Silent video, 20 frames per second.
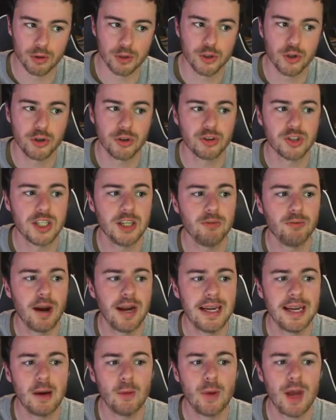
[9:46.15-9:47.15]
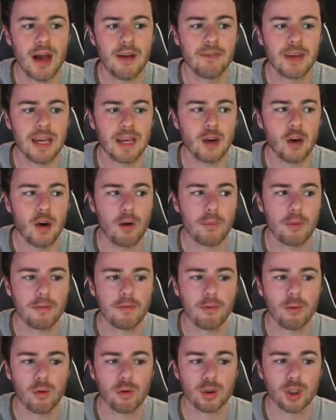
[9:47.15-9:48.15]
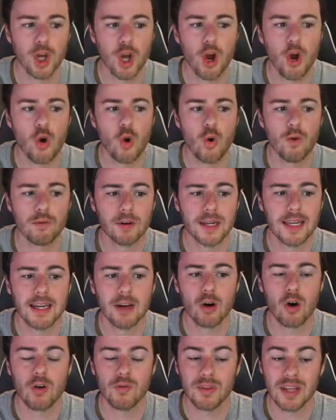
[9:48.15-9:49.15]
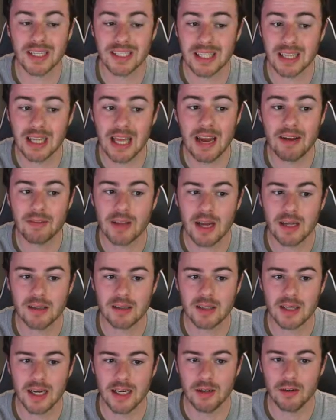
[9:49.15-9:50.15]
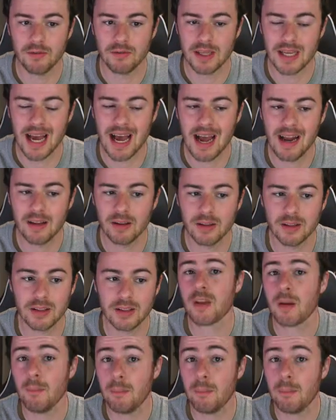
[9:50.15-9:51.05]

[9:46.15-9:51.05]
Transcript: So you'll see right now we have a copper forge over here on this left hand side of the island,